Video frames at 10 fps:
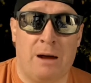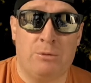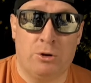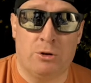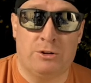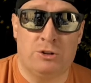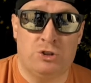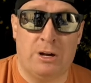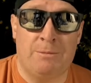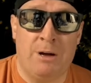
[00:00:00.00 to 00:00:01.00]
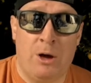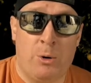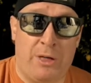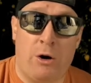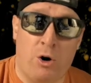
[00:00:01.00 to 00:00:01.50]
you go to the gym
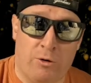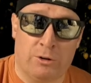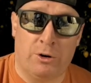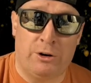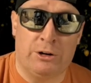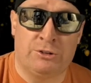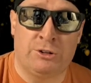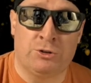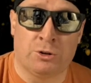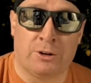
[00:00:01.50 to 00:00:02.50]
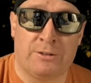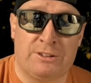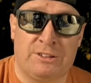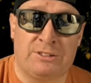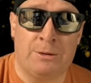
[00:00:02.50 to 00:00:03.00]
without overloading your central nervous
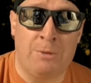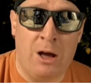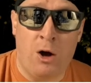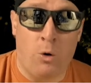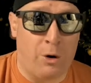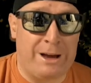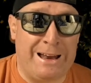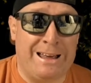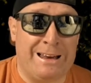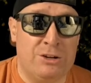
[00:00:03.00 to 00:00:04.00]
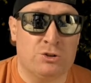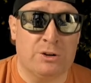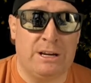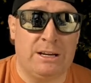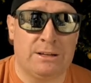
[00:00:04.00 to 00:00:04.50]
system or getting an
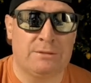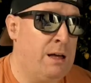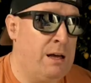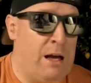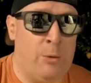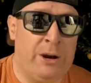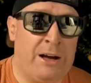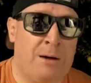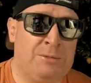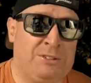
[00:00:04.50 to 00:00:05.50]
injury. And when it comes to